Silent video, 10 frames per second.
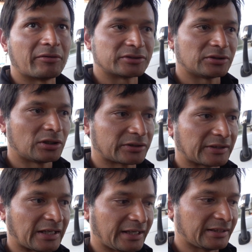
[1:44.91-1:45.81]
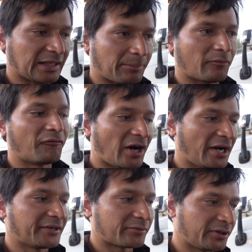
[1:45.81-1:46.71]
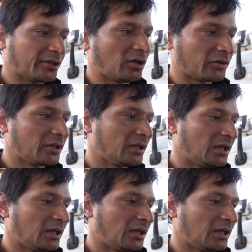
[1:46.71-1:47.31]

There was not uh, any type of fire going on,